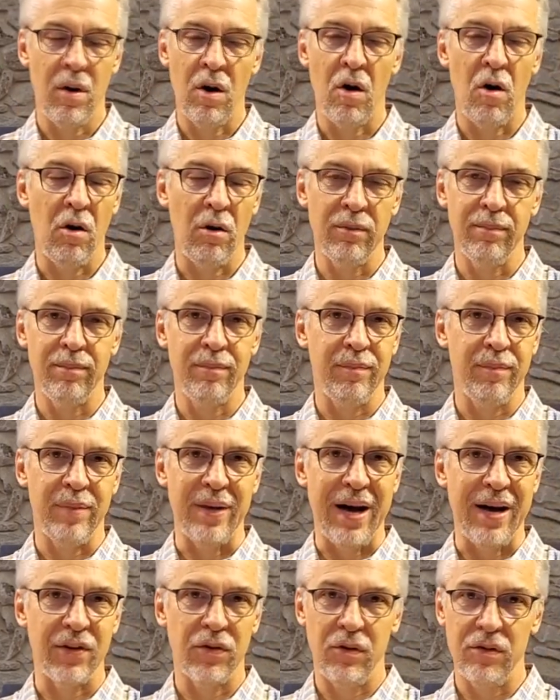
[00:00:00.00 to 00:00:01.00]
all
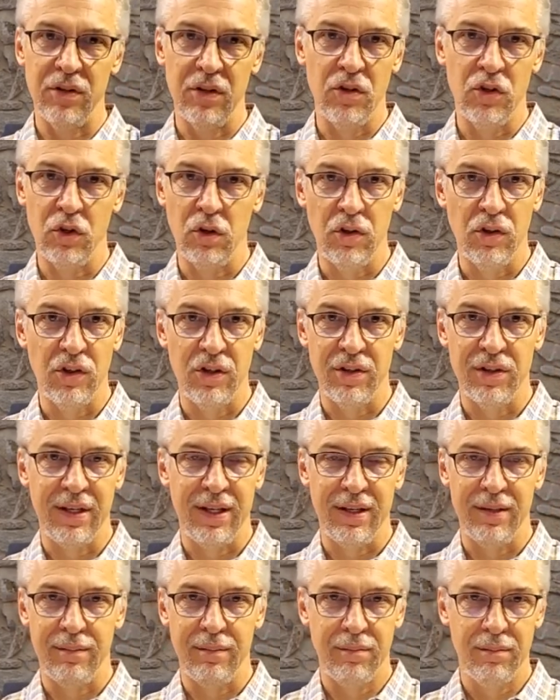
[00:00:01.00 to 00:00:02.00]
pastors and churches
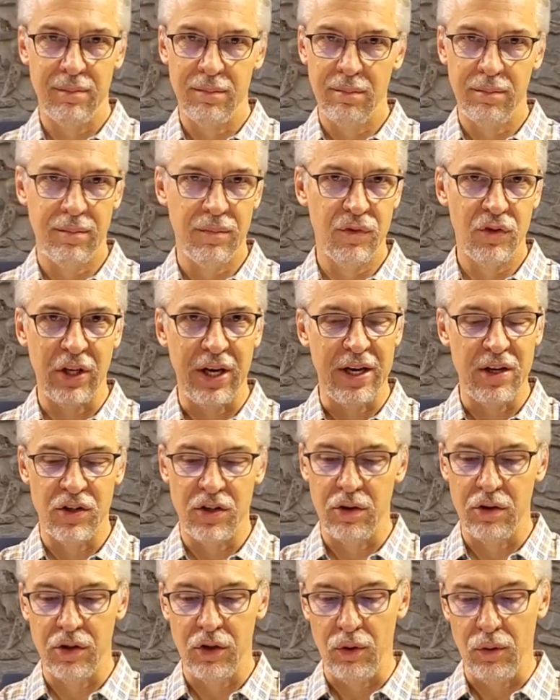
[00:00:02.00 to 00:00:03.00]
had
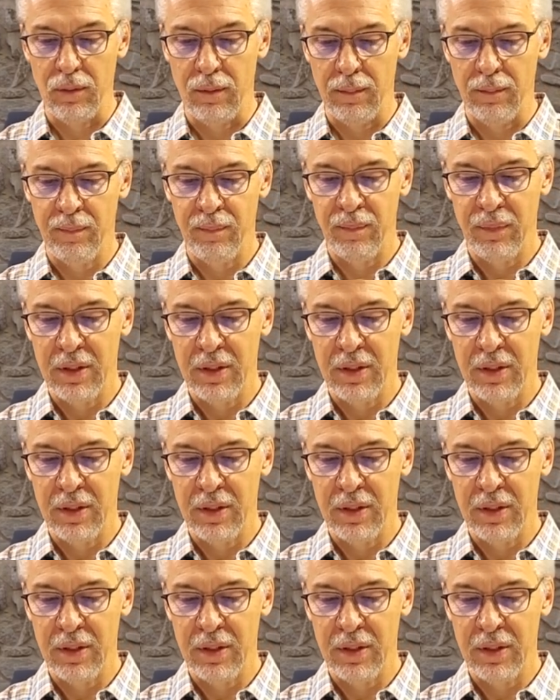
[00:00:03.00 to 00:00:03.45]
changed their tune.